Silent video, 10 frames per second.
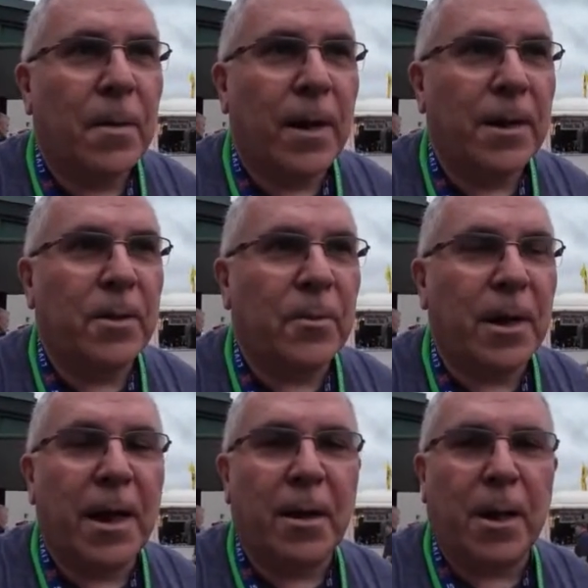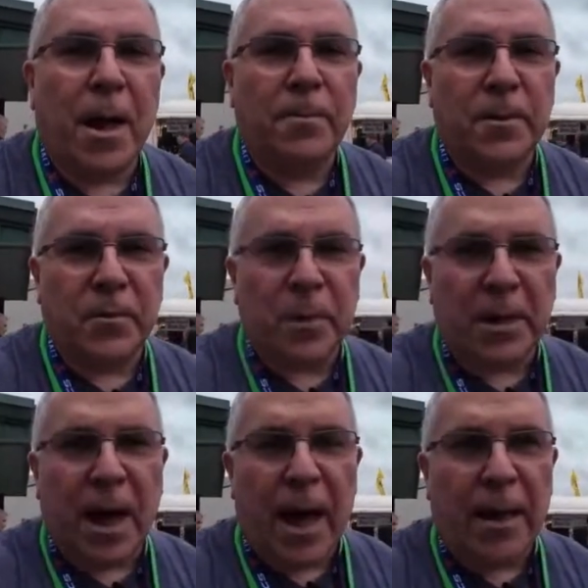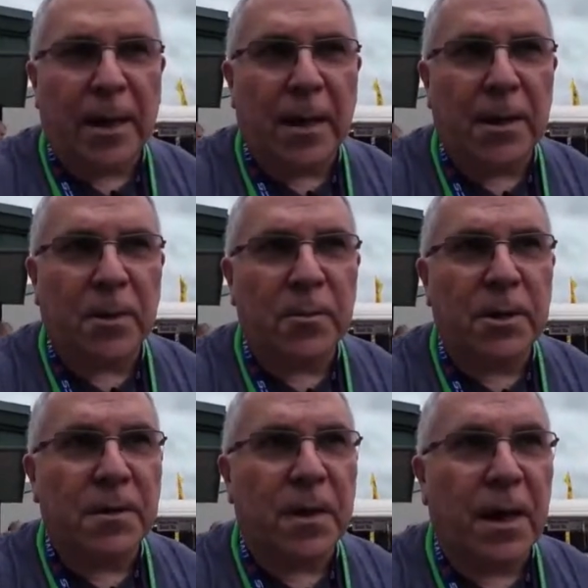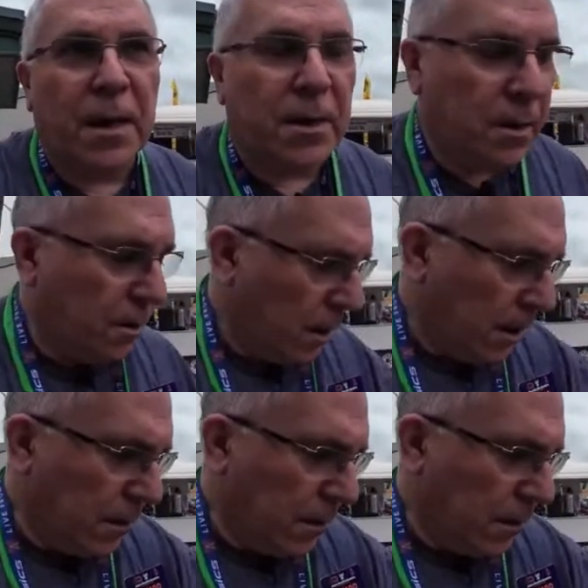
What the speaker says: Finally, the rain held off as we got in here. We just got in here.